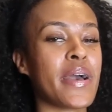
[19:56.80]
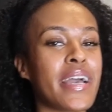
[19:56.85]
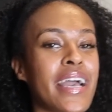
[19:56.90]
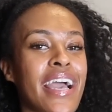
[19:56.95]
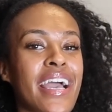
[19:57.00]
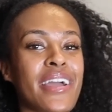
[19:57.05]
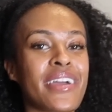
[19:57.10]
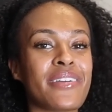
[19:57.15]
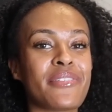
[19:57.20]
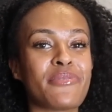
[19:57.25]

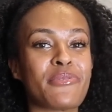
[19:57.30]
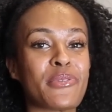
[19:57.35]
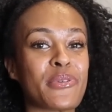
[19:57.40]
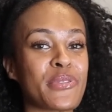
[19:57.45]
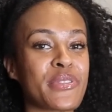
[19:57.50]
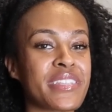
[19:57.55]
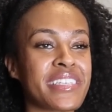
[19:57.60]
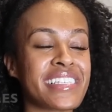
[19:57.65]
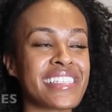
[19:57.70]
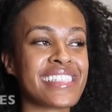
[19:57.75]
at
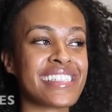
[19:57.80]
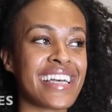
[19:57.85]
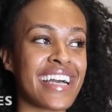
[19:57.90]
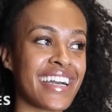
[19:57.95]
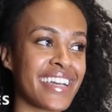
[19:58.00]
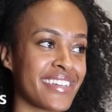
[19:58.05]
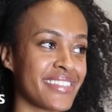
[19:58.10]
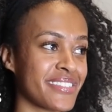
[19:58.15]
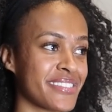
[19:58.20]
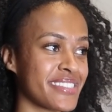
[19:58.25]
Ruthless
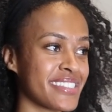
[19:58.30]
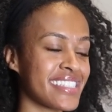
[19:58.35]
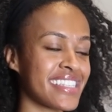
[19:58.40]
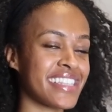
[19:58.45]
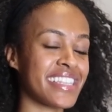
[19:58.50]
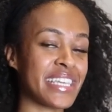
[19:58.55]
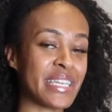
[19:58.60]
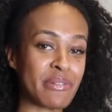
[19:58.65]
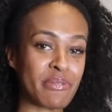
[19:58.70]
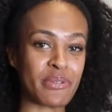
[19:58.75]
Styles,
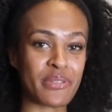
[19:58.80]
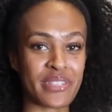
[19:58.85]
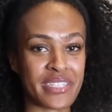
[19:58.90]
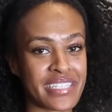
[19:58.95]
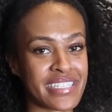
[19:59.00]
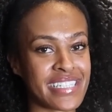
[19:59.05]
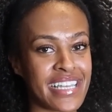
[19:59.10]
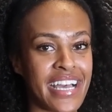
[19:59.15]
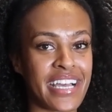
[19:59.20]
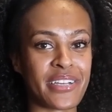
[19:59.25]
the
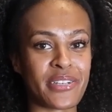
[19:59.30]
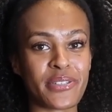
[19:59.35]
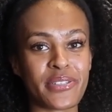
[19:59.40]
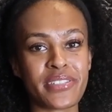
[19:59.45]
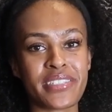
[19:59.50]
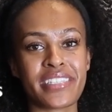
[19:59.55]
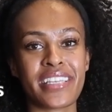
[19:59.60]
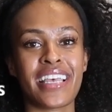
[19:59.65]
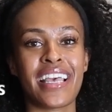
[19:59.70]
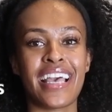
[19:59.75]
Ruthless
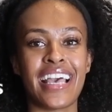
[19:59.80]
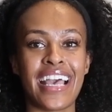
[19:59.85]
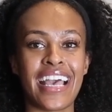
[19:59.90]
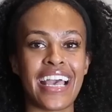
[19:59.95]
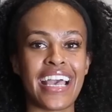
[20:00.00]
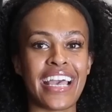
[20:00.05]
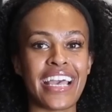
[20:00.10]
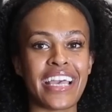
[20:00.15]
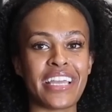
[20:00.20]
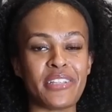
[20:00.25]
Styles. Yes.
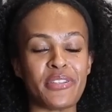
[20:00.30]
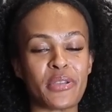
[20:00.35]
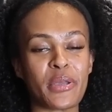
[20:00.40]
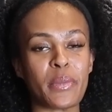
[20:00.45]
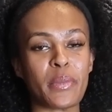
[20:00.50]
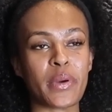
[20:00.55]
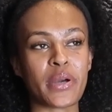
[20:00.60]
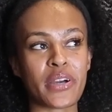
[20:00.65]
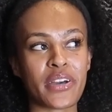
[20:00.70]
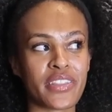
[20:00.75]
And you
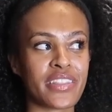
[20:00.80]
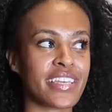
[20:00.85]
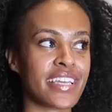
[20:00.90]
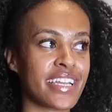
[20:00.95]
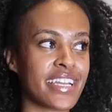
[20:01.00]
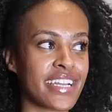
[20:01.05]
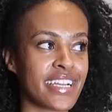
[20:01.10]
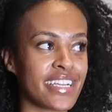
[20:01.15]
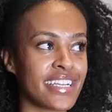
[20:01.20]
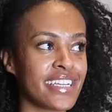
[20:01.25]
can book on
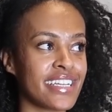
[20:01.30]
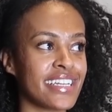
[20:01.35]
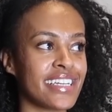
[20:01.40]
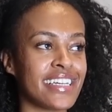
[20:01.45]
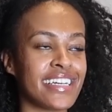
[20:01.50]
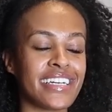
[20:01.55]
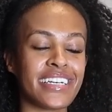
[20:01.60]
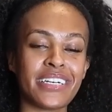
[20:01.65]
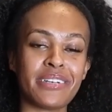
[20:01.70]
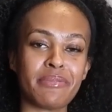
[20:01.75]
there.
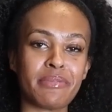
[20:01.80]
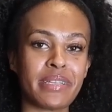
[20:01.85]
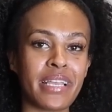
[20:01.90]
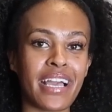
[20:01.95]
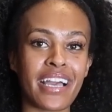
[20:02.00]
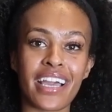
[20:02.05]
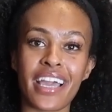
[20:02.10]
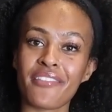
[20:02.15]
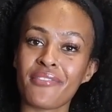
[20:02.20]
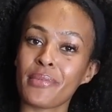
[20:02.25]
Um, yeah,
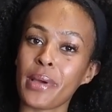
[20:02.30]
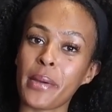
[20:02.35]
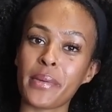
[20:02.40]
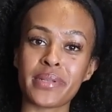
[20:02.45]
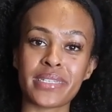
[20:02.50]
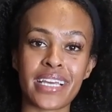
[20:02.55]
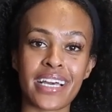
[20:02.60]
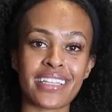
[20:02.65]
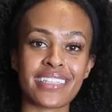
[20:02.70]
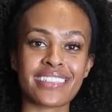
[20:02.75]
I'm, I'm
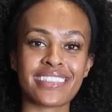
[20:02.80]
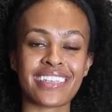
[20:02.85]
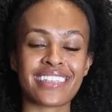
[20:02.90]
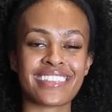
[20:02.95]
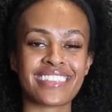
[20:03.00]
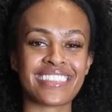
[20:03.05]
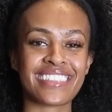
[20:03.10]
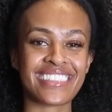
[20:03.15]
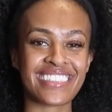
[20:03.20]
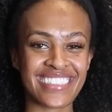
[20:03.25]
in Dallas,
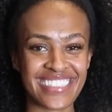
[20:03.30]
Texas.